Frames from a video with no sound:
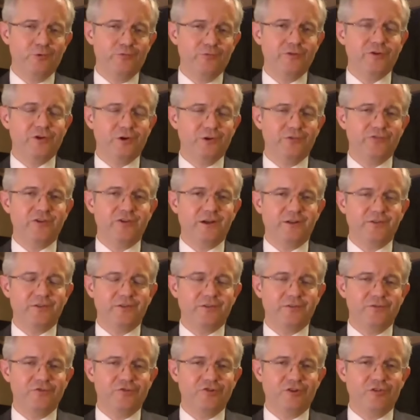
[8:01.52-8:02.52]
food that goes out
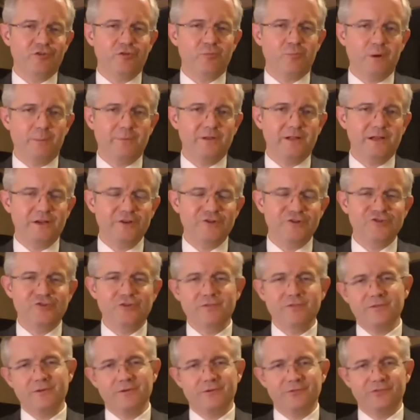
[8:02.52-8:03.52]
to the general
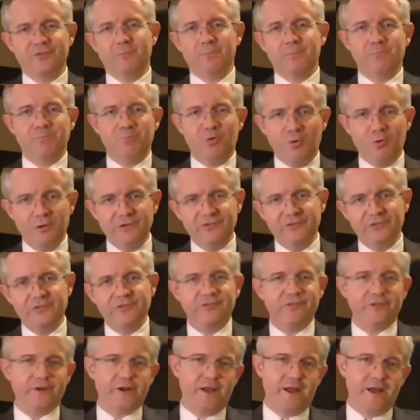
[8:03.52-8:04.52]
population, there are some
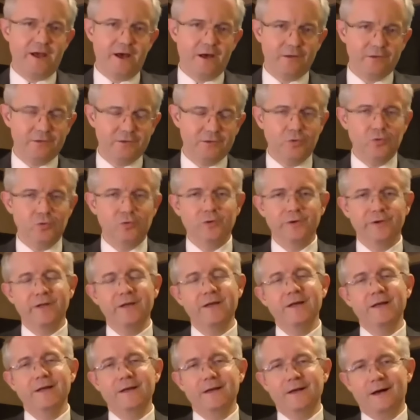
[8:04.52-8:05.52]
poisons that are outlawed,
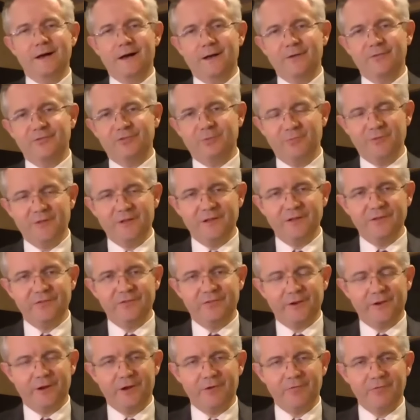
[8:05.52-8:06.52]
uh, some
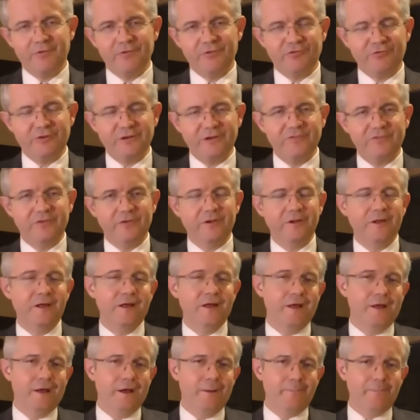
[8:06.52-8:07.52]
things that are restricted.
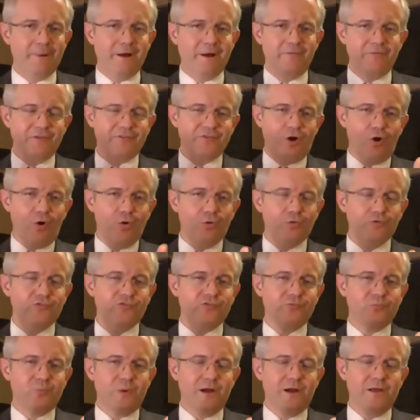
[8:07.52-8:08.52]
But there's a whole
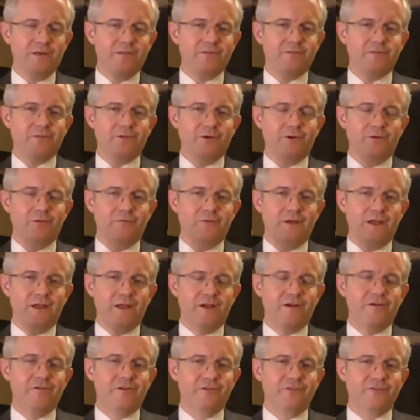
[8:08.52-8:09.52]
swathe of
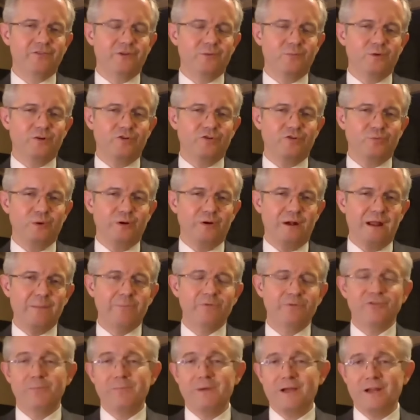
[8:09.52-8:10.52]
areas in which we're
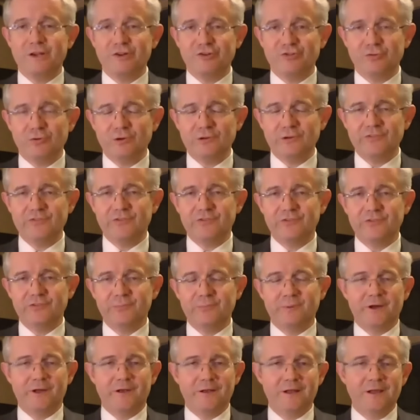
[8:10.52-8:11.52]
able to make choices,
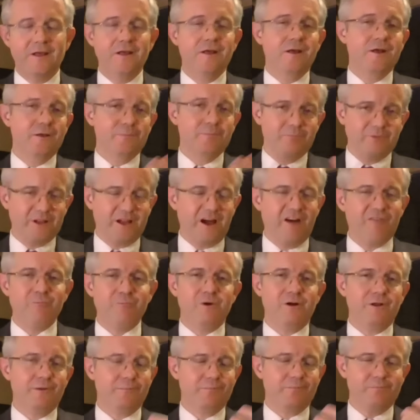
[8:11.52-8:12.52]
but the
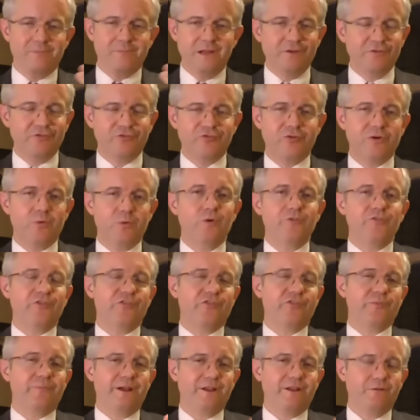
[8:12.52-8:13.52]
government industry wants
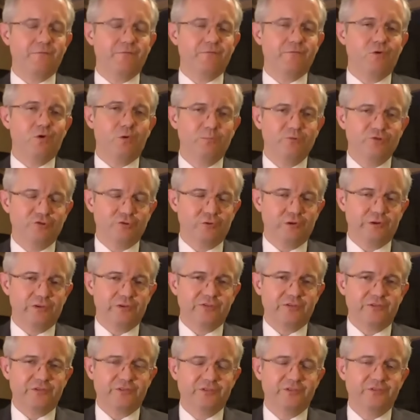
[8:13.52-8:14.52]
us to make informed
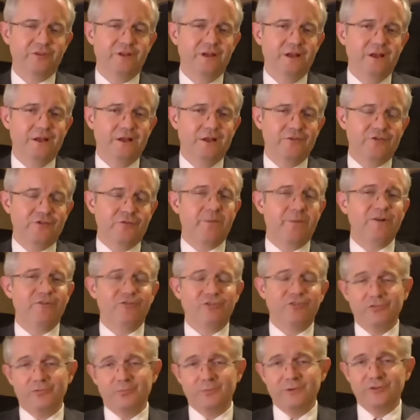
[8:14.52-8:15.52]
choices. So
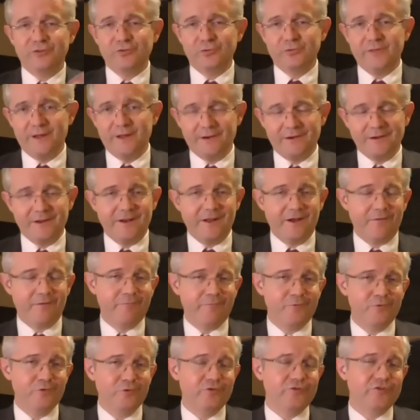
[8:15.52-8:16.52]
much as we do that in
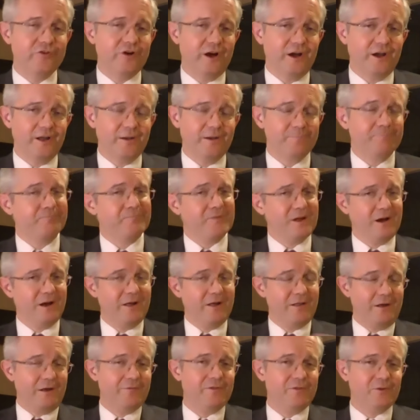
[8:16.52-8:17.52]
our food diet,
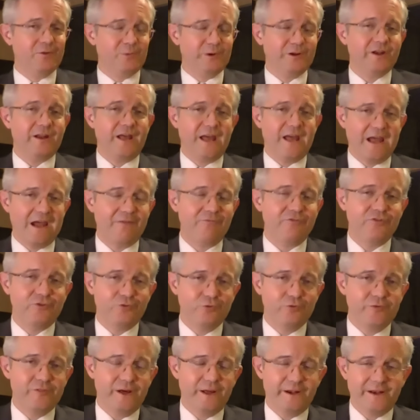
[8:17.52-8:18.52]
I, I think we're going to have to
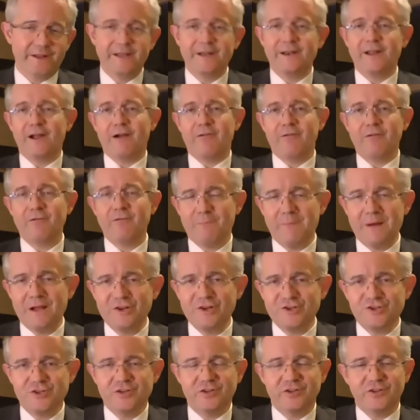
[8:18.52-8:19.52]
do that in our
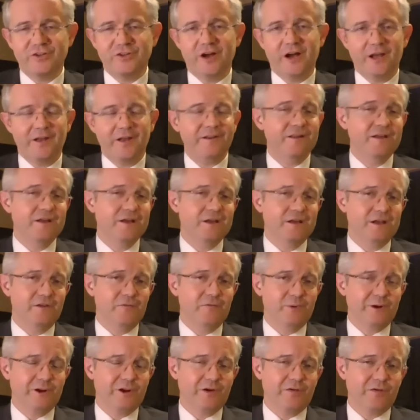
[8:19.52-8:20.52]
information diet
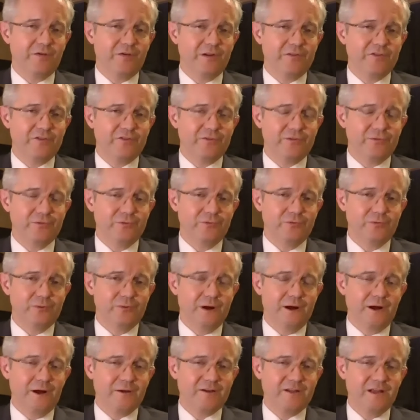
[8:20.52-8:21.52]
if we're going to
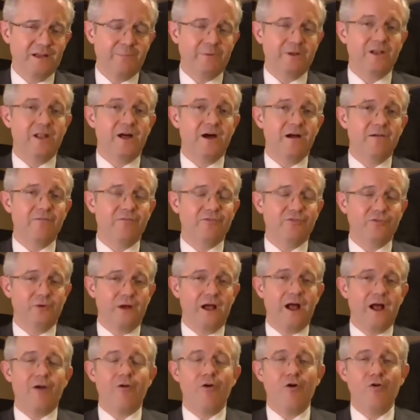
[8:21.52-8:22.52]
uh, keep alive
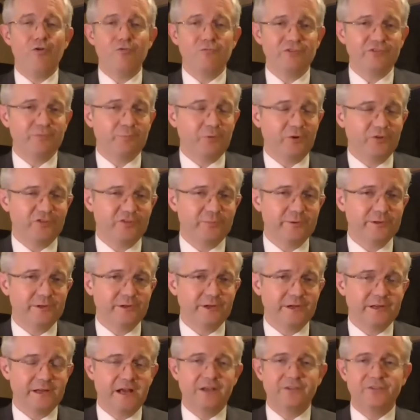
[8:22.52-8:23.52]
to our own
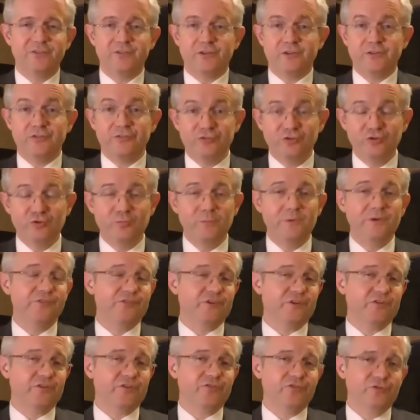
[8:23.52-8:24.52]
responsibility as
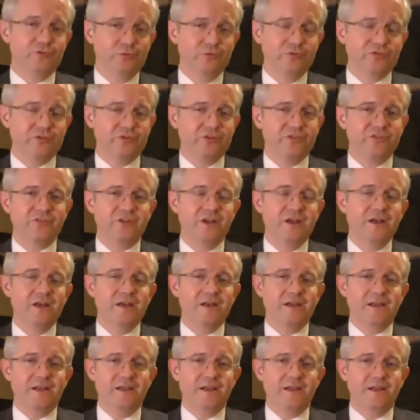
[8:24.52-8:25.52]
consumers, as users,
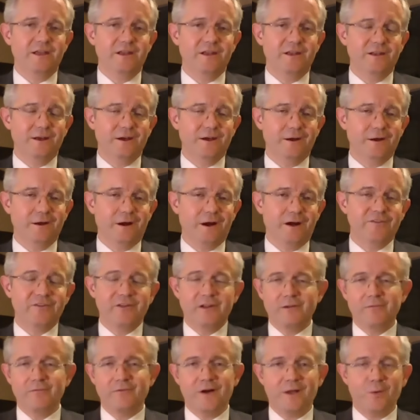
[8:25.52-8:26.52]
in uh,
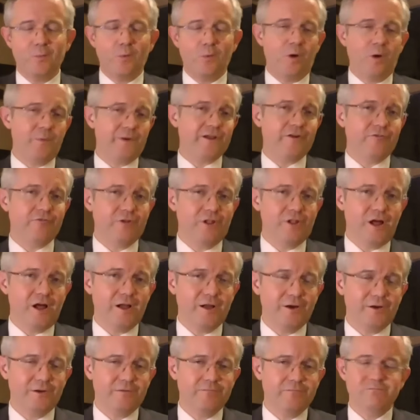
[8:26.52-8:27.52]
identifying what we can
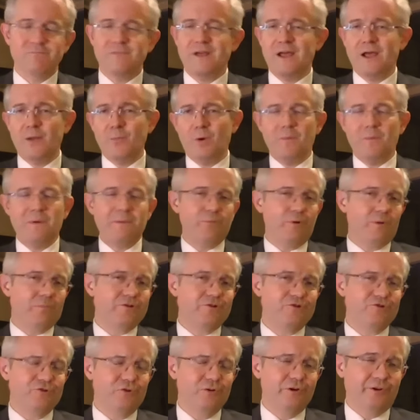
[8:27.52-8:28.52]
rely on and what we
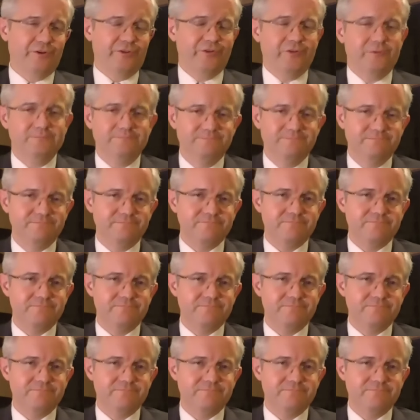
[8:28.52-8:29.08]
probably shouldn't.